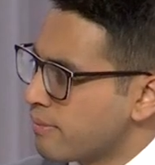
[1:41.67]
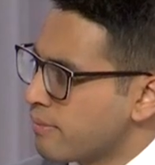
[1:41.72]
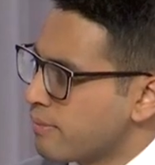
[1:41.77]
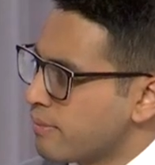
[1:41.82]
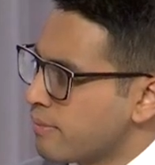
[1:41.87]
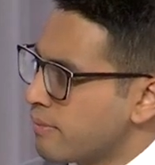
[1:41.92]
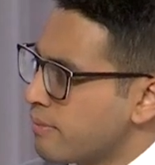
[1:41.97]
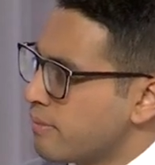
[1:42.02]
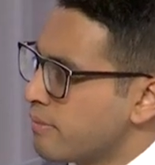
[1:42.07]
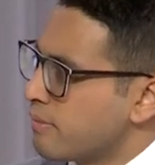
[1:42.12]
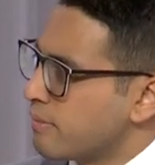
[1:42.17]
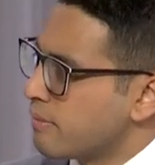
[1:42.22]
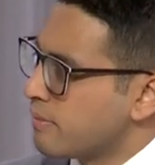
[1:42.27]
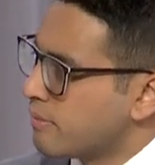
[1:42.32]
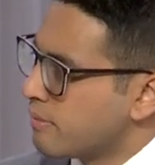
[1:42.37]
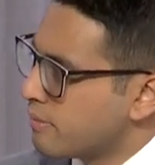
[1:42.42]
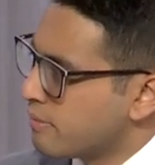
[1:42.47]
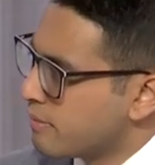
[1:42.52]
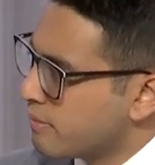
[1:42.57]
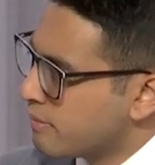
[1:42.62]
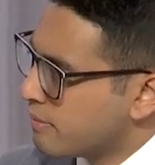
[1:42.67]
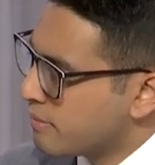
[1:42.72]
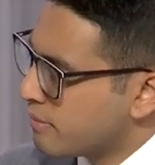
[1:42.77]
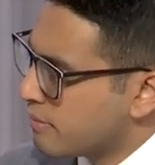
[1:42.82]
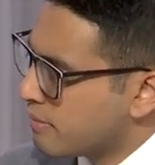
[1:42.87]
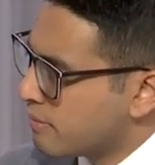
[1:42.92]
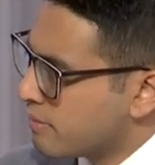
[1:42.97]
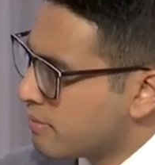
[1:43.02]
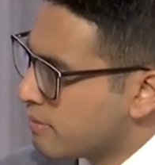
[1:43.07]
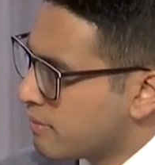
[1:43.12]

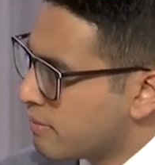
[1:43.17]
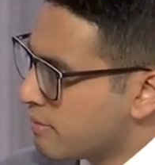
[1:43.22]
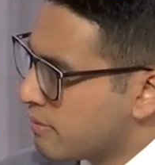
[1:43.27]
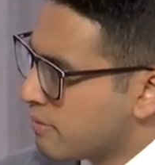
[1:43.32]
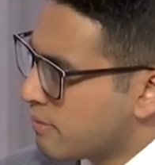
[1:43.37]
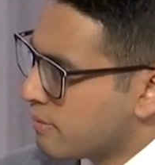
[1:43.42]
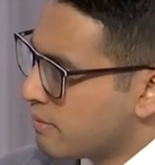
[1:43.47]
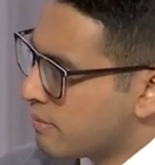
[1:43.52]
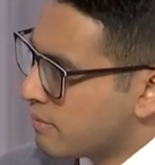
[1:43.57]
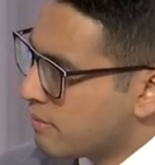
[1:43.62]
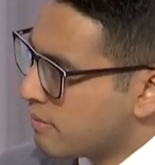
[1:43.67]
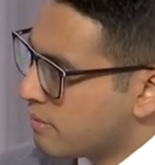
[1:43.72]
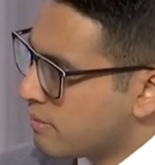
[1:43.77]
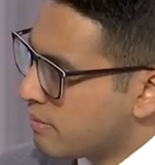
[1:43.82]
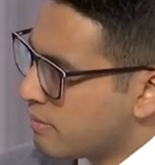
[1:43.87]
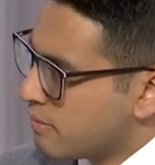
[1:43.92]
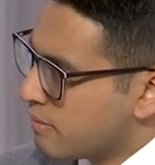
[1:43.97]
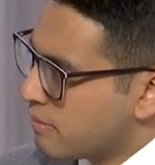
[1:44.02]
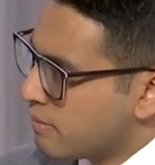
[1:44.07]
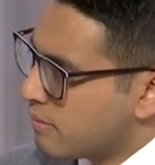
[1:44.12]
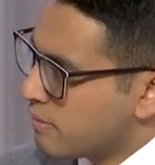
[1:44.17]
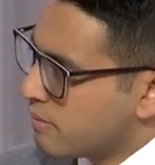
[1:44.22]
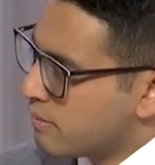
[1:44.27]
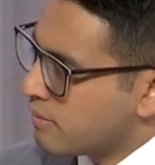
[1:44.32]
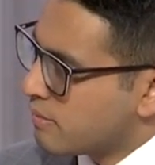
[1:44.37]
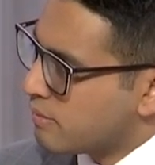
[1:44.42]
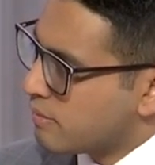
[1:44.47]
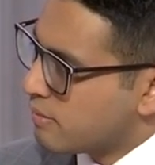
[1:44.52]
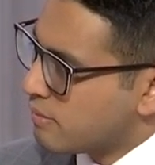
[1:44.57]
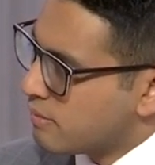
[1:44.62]

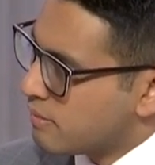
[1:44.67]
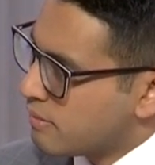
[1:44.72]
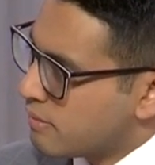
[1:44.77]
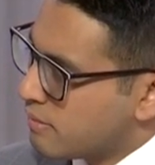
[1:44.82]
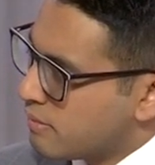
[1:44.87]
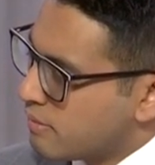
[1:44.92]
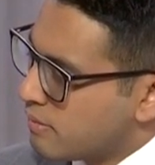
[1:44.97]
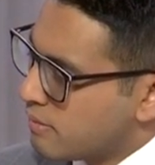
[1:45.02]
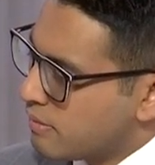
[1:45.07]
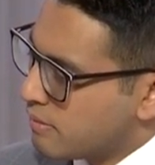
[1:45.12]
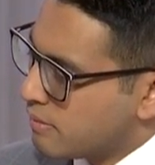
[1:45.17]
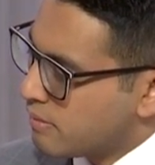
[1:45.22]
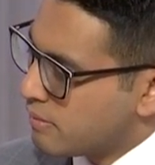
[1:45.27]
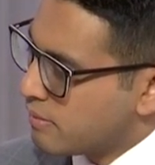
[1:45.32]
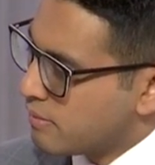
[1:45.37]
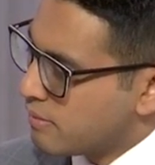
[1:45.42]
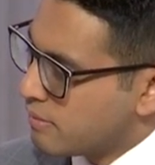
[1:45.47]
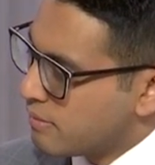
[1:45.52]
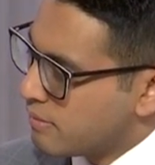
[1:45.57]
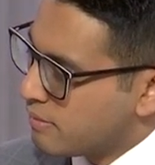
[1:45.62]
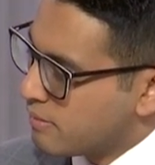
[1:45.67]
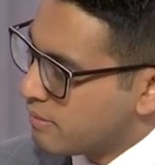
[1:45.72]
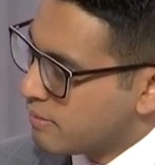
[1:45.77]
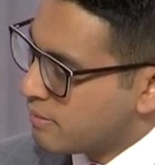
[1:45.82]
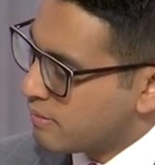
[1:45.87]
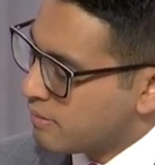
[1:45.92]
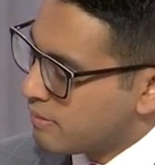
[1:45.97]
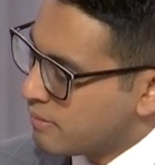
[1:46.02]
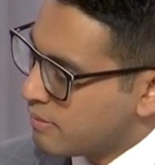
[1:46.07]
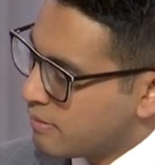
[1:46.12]

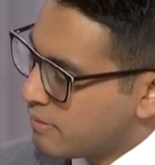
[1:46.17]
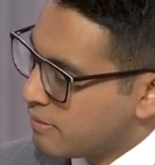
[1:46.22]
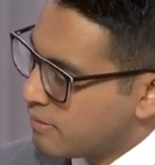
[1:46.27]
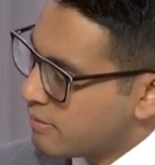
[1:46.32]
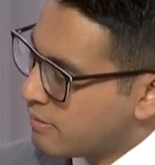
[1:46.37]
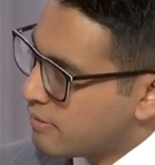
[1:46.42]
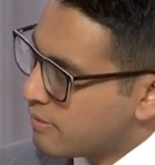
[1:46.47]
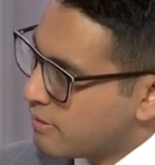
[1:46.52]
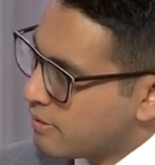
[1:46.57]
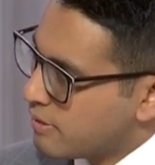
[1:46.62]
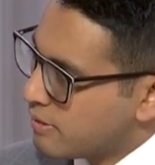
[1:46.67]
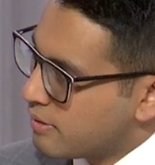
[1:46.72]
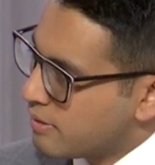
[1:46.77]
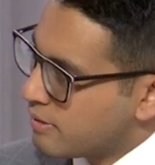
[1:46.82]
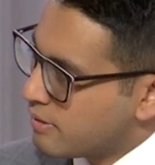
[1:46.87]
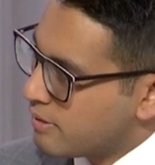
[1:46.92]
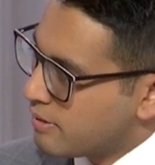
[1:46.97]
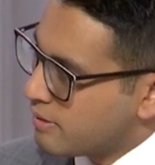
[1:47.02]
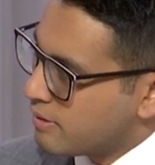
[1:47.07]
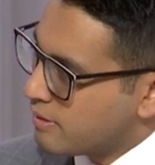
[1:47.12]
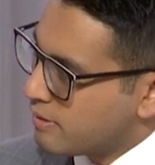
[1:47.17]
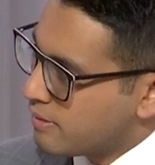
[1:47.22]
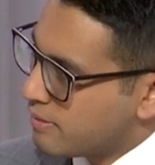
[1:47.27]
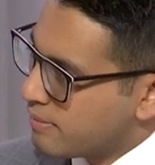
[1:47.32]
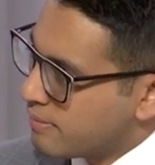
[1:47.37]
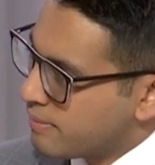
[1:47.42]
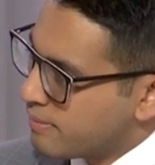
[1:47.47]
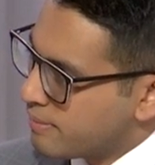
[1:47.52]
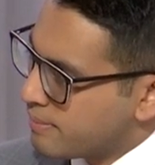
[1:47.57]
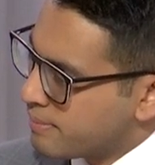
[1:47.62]

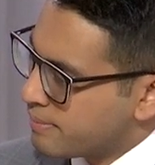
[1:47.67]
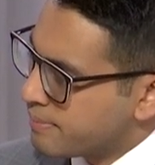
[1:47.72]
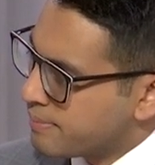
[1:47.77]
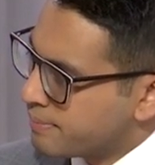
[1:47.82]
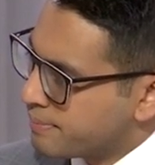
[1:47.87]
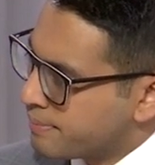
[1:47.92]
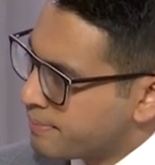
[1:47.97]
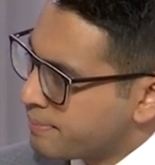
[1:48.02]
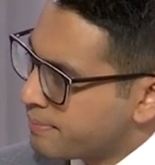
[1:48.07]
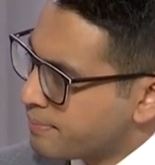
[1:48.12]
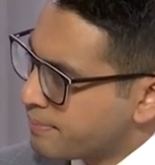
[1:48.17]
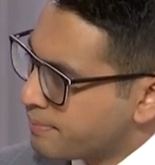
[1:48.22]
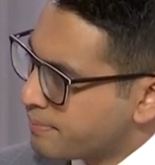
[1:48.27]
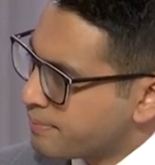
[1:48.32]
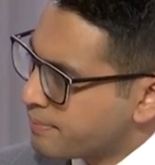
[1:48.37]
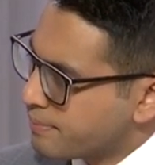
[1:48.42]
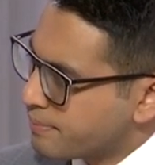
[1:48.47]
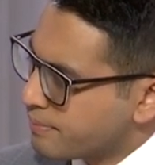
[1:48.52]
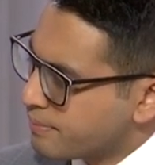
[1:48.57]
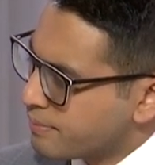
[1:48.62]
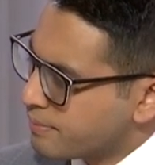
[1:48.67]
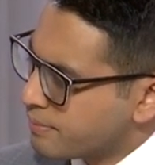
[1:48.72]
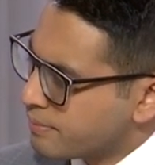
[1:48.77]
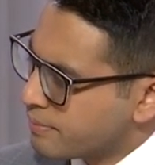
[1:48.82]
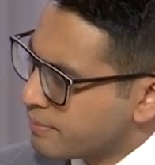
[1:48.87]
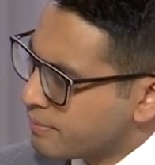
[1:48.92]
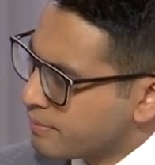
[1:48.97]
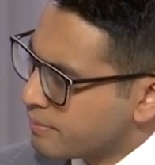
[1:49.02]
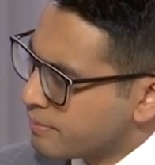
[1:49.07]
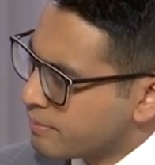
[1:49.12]

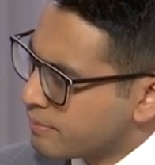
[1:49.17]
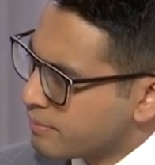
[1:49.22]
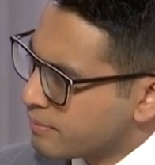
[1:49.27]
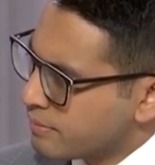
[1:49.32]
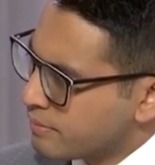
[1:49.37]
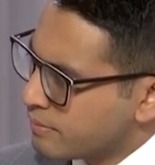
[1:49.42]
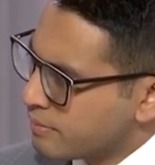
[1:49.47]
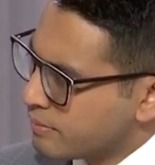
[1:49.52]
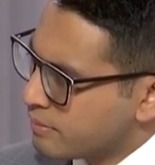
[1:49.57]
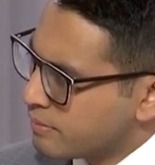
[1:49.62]
No words are spoken by the person on screen.